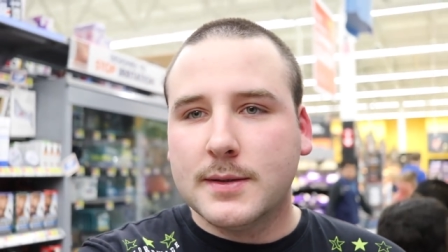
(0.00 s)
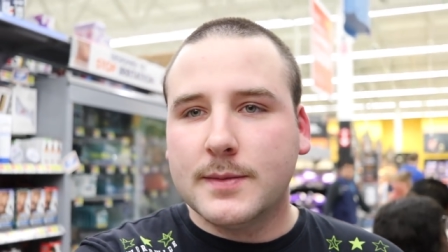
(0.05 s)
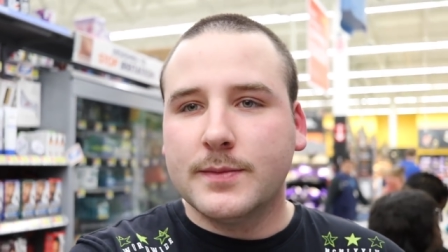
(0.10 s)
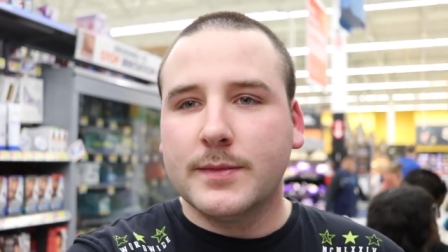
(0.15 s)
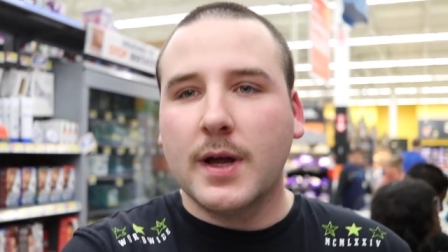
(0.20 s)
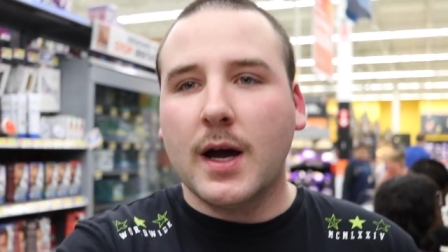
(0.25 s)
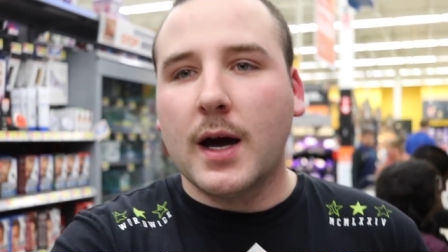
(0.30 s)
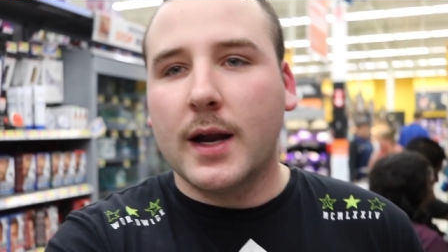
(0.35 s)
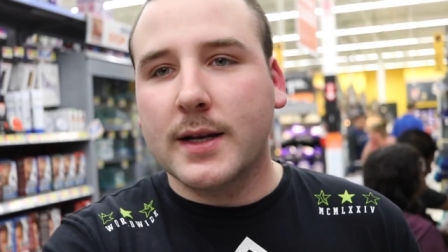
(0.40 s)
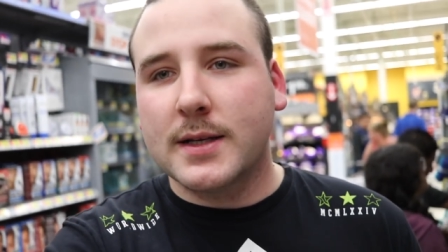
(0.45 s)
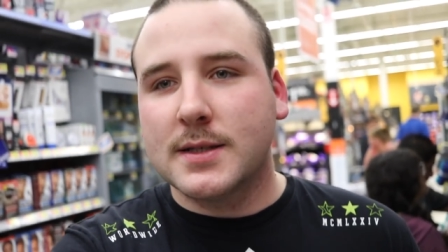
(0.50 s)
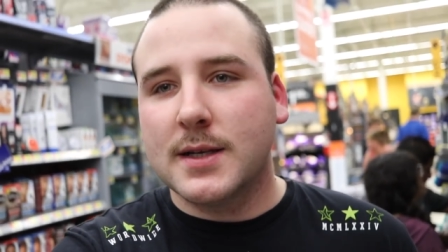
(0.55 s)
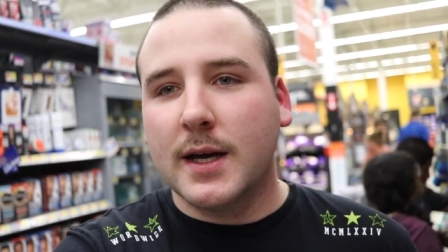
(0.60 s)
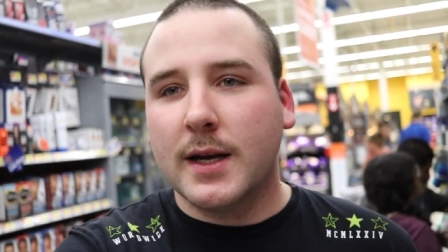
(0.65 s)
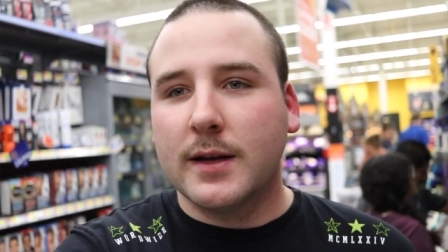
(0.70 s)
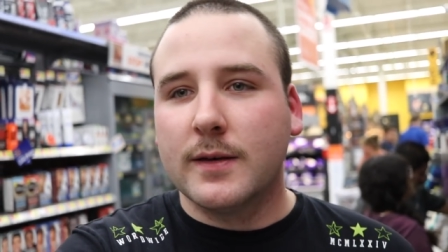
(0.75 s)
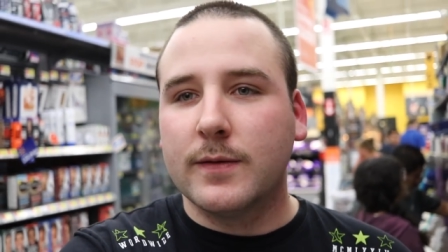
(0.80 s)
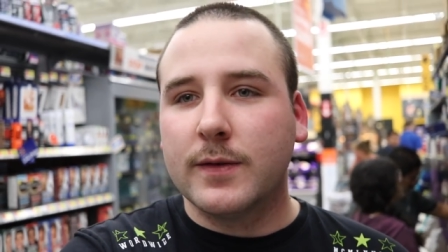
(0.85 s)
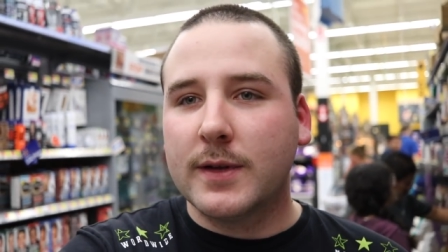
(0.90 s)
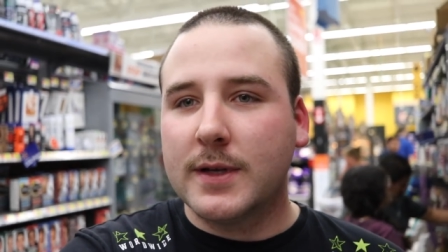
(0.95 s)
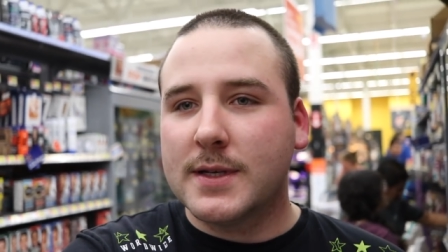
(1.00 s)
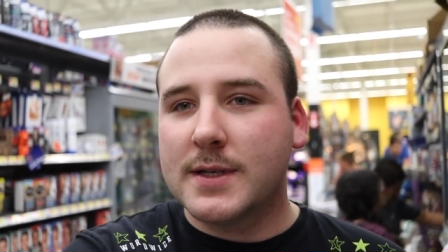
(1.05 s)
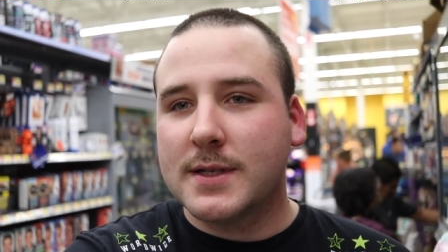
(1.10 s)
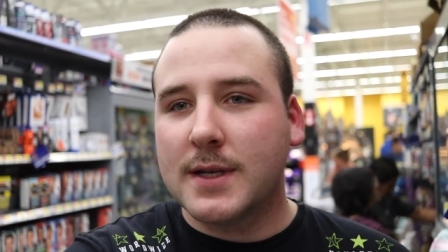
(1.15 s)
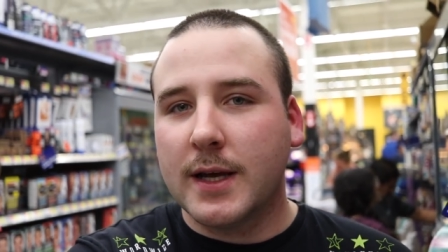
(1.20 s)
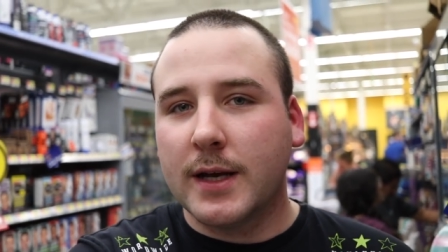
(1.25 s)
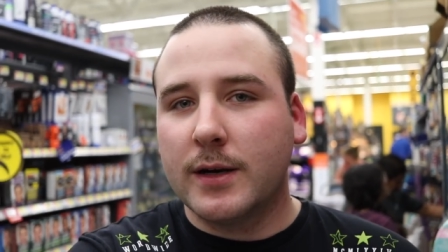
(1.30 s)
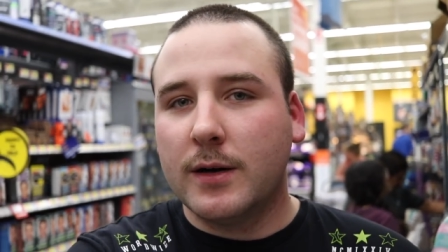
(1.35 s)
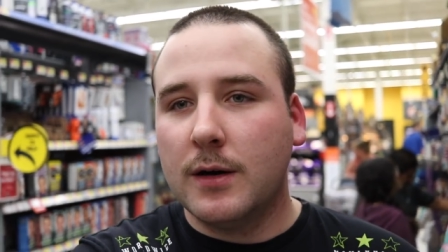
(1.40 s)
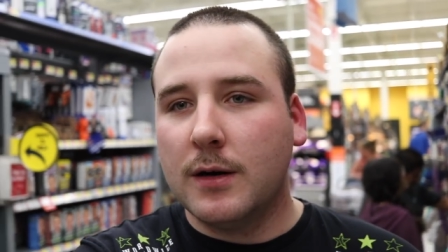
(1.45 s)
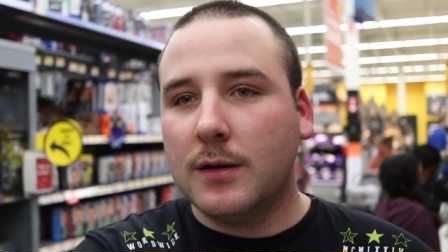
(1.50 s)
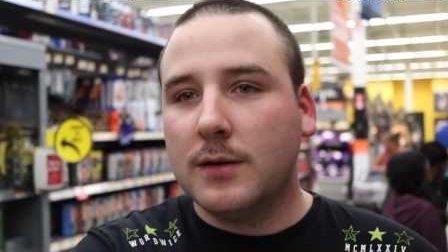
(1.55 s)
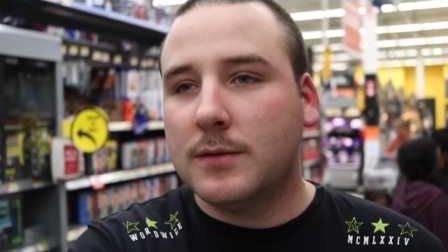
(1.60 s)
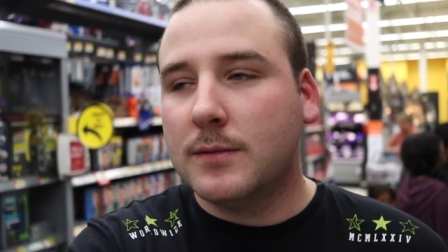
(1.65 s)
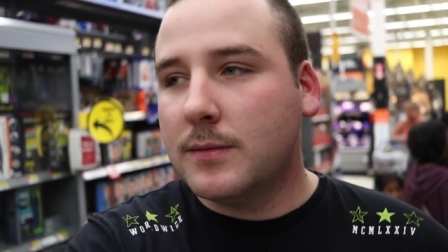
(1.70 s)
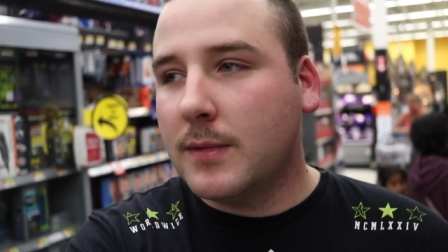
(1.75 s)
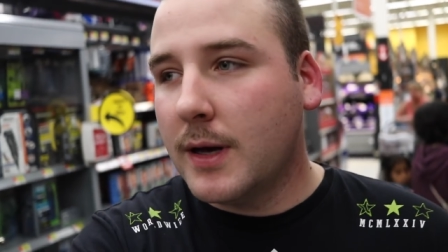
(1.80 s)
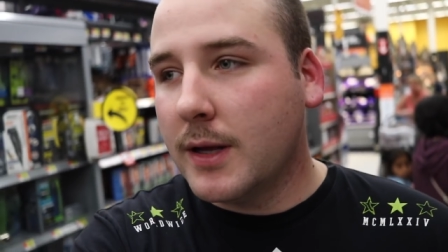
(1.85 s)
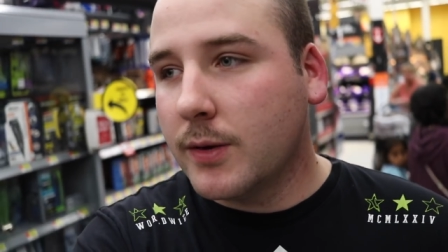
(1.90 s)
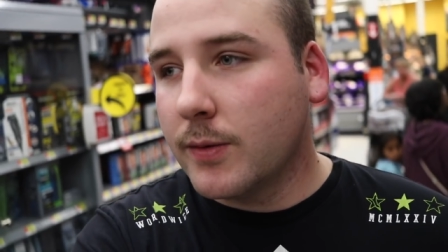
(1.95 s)
Not excited for this at all,
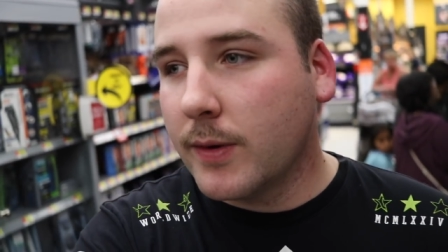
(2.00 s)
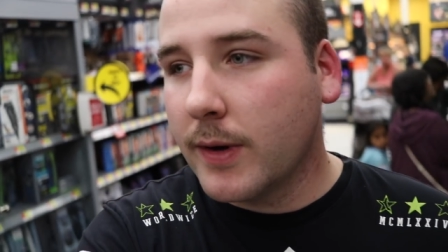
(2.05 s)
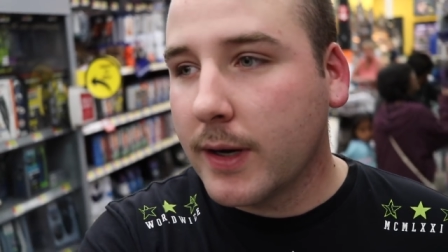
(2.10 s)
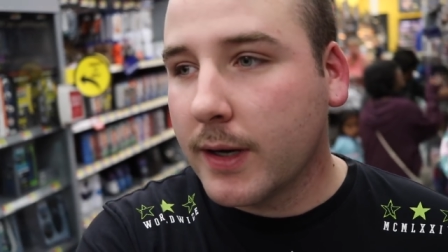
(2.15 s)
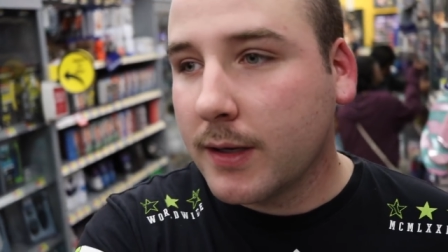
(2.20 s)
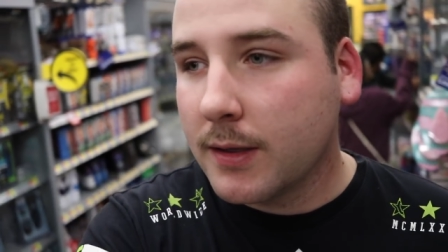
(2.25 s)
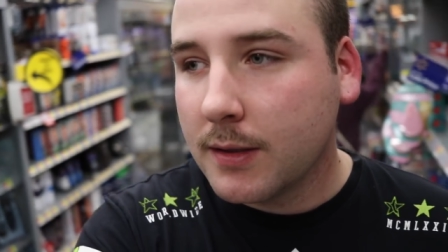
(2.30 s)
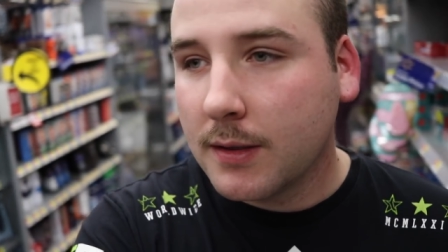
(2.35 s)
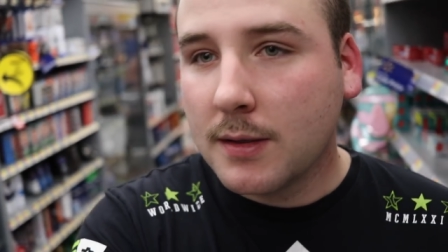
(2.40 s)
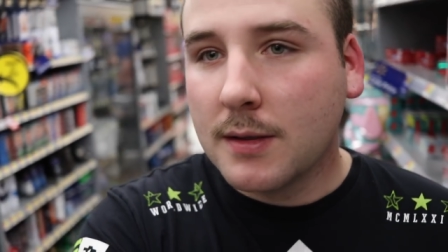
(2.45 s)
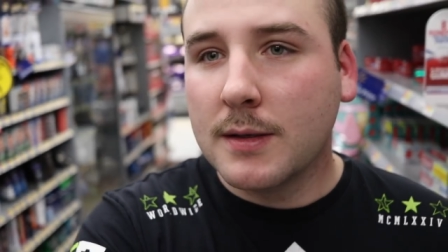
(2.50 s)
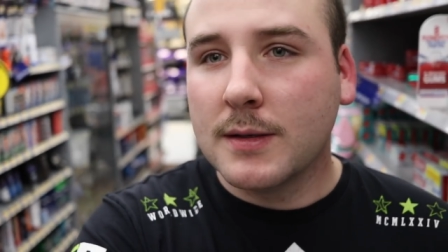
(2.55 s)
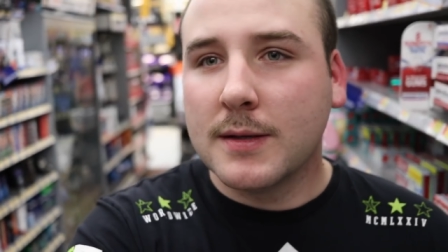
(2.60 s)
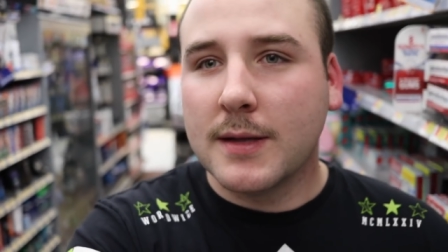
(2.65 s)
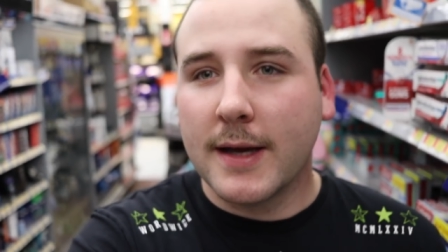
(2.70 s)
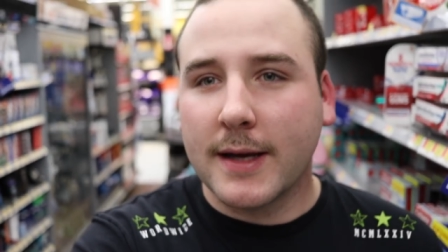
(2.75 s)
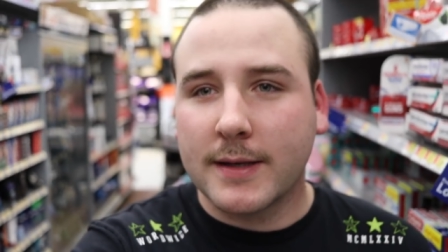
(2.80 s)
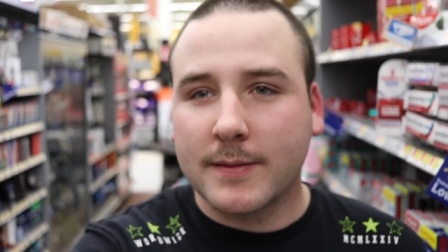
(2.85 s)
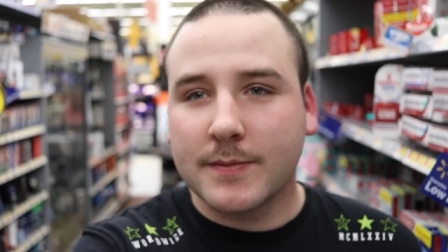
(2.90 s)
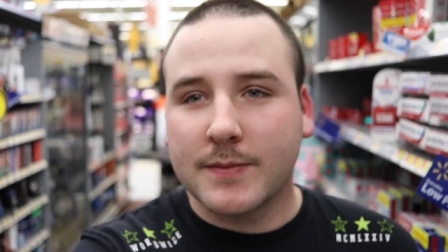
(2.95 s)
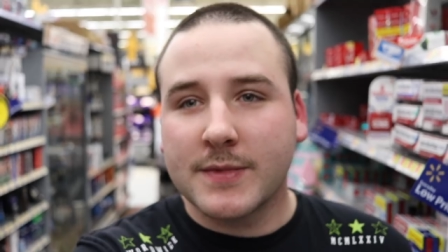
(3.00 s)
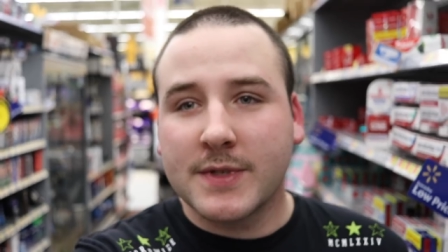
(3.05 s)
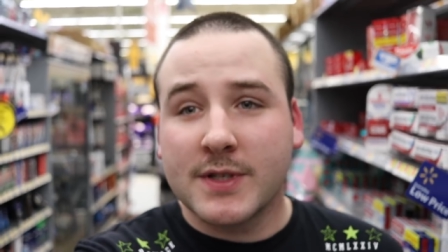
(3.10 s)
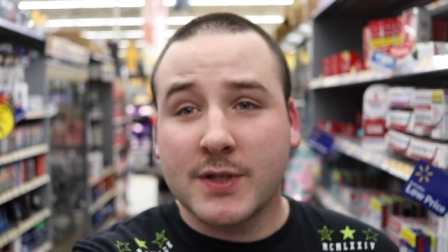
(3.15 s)
by the way. Like,